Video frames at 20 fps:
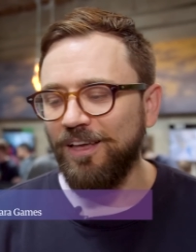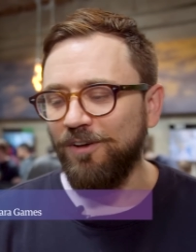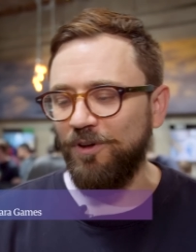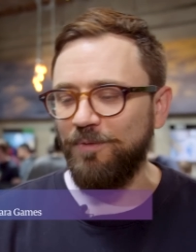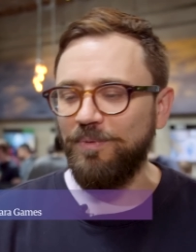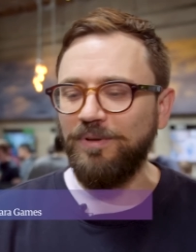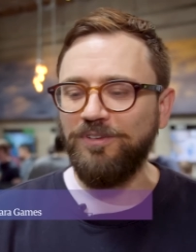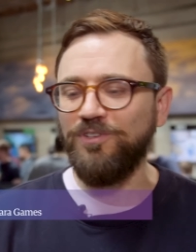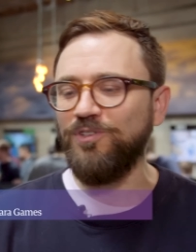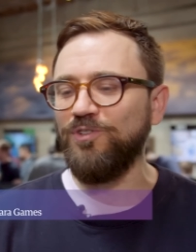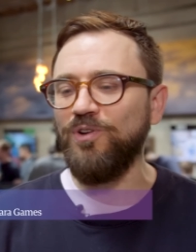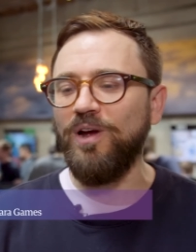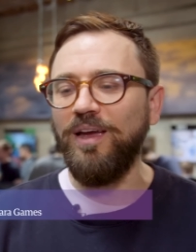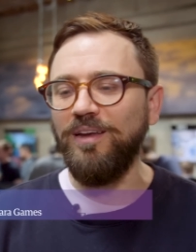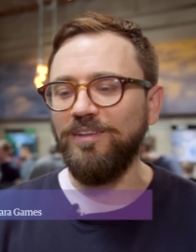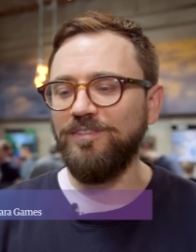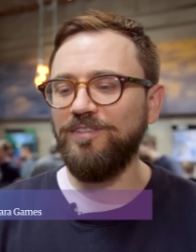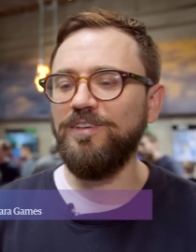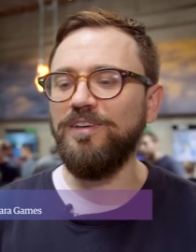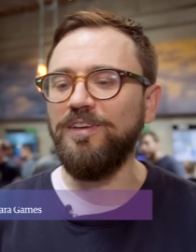we've been just
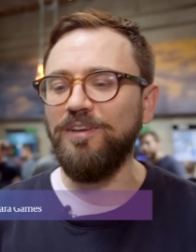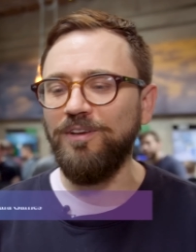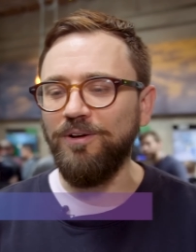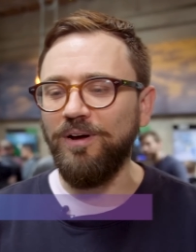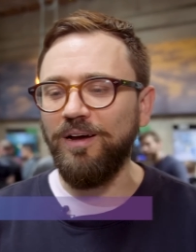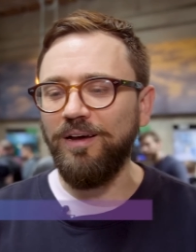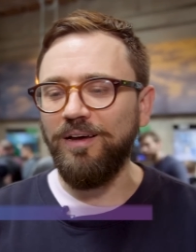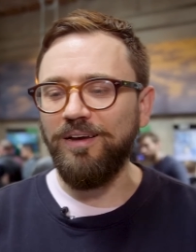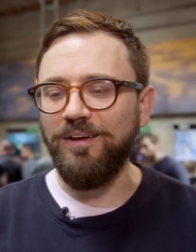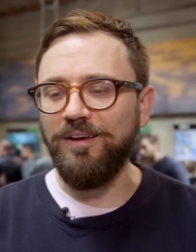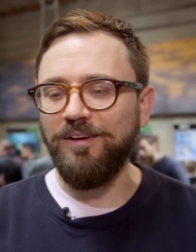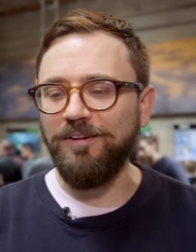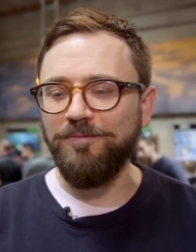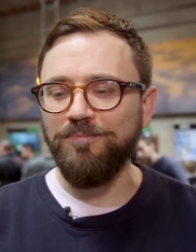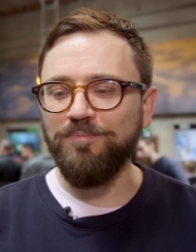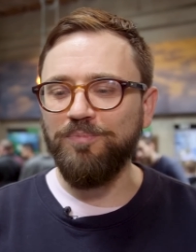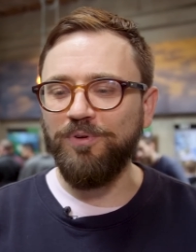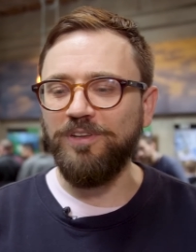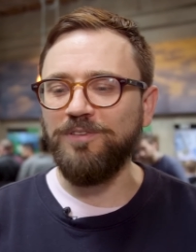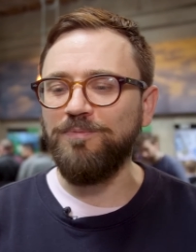trying to
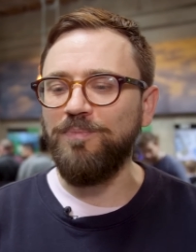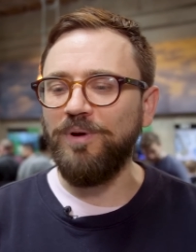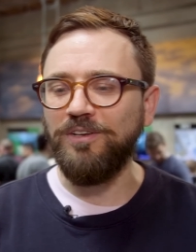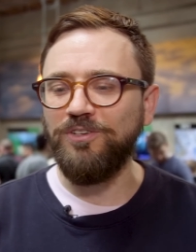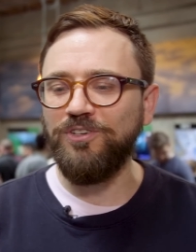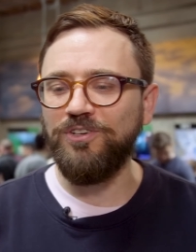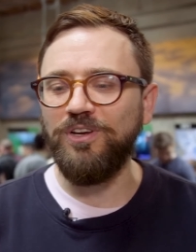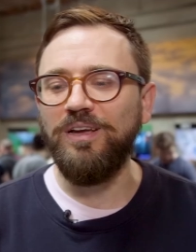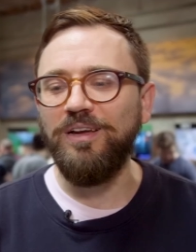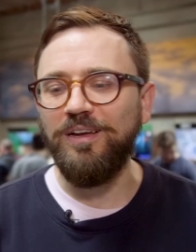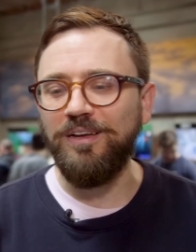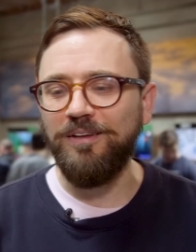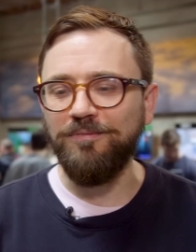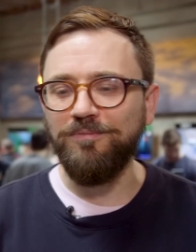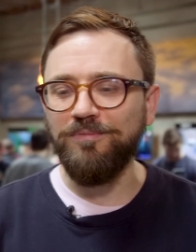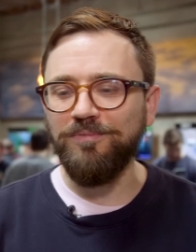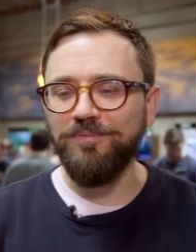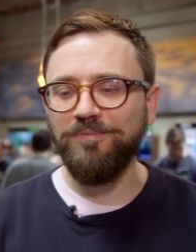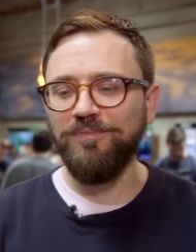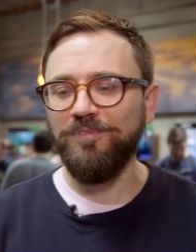uh, put as much uh,
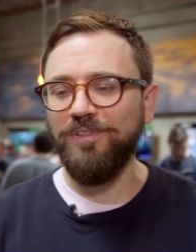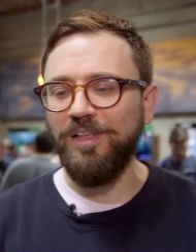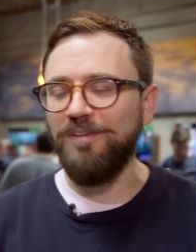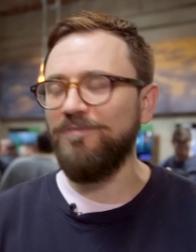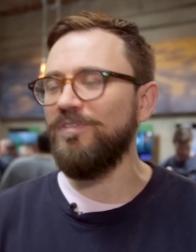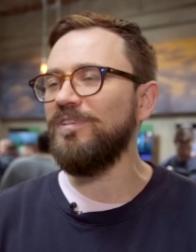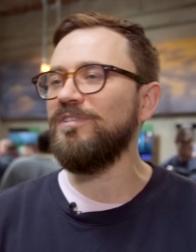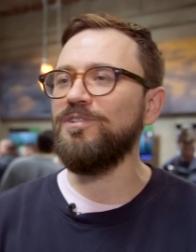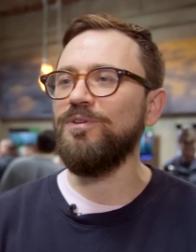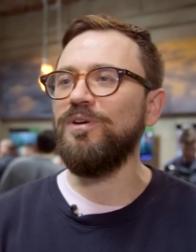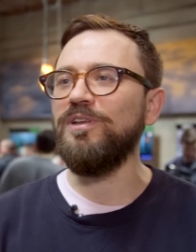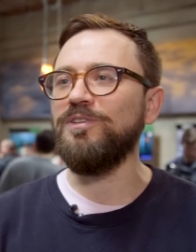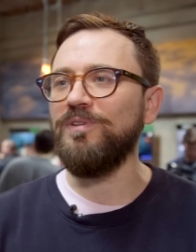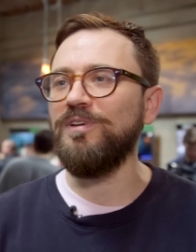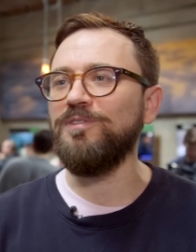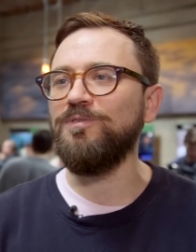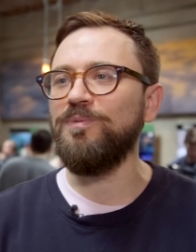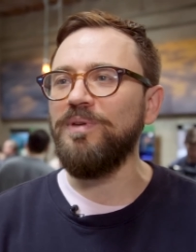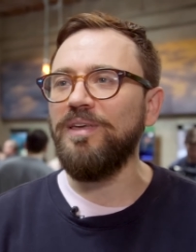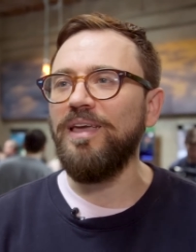love into it as,
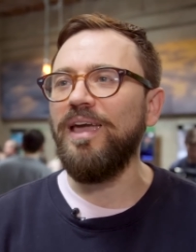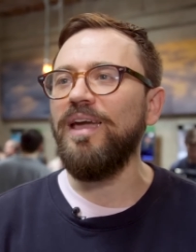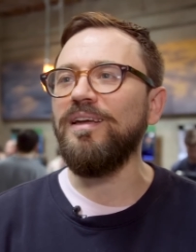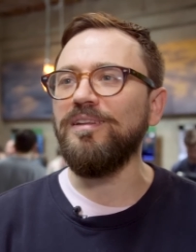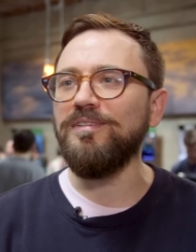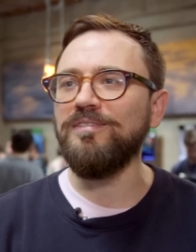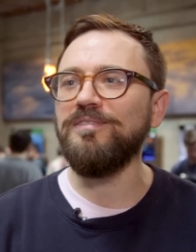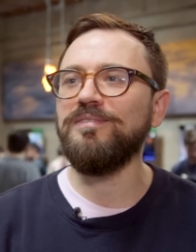as we can.